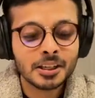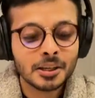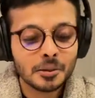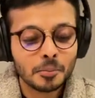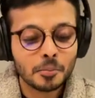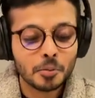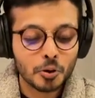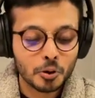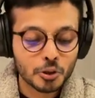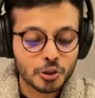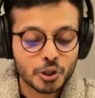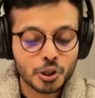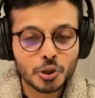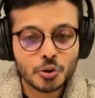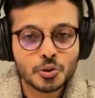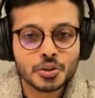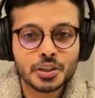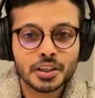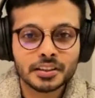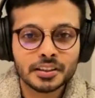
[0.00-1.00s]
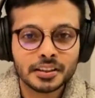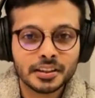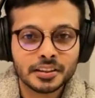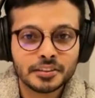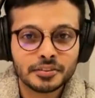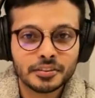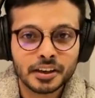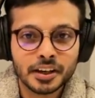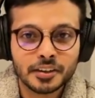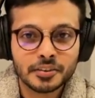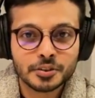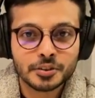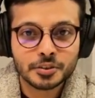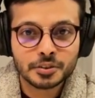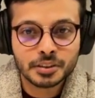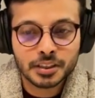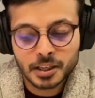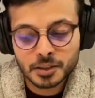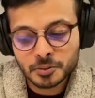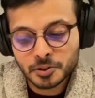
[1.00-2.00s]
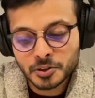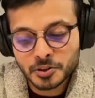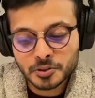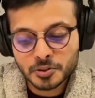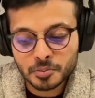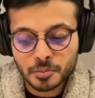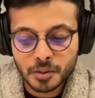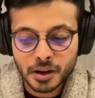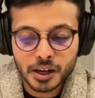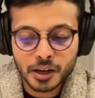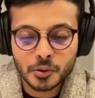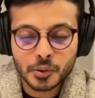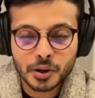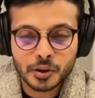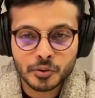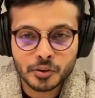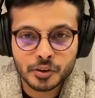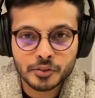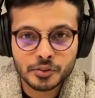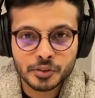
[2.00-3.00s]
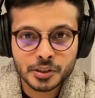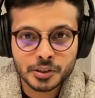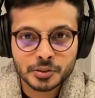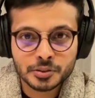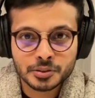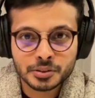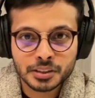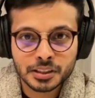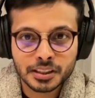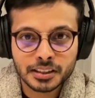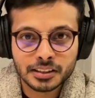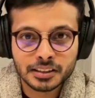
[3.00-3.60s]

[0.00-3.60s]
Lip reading: Bose QC 35.2, that was my quick review,